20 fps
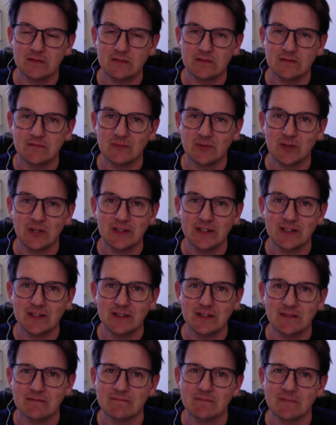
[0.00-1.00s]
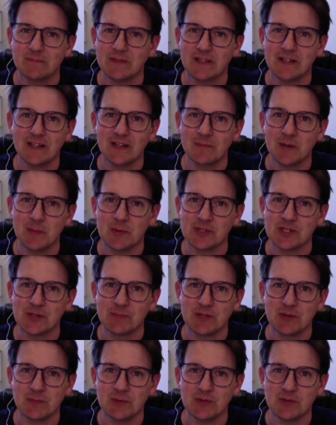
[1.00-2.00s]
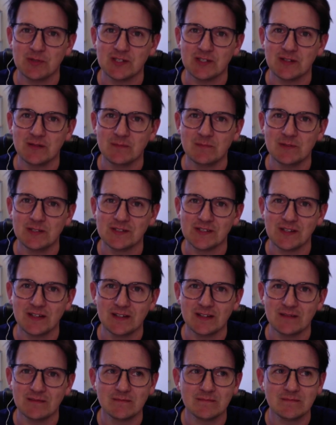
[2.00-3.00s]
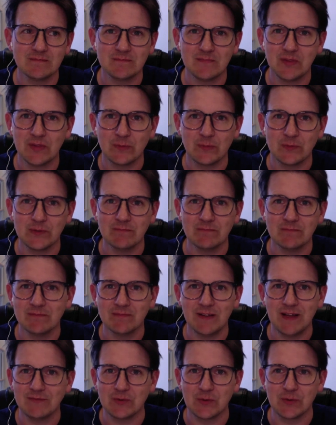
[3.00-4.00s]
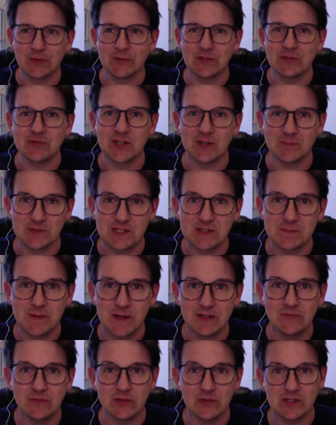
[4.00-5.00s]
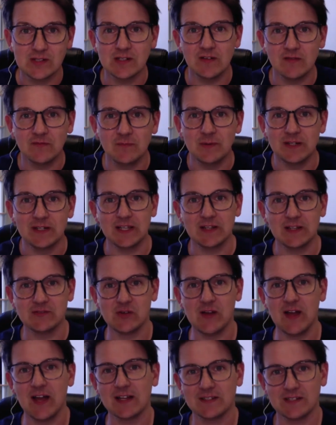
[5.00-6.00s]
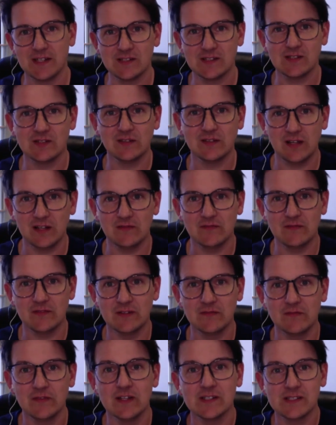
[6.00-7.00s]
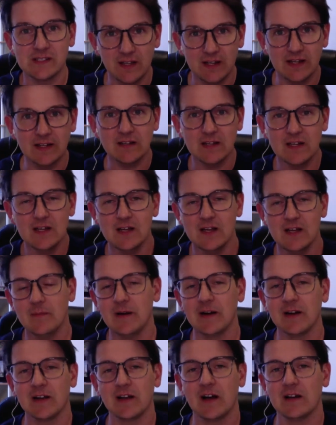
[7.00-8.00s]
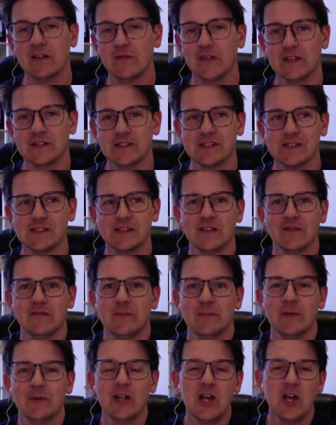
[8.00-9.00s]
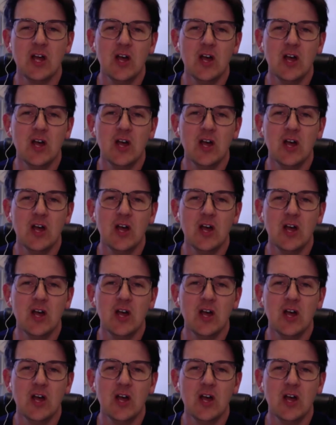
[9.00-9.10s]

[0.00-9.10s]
really getting a membership to the museum is like after 3 trips, it's paid for itself, but it gives you access to a lot of the events like Americana Fest and stuff. But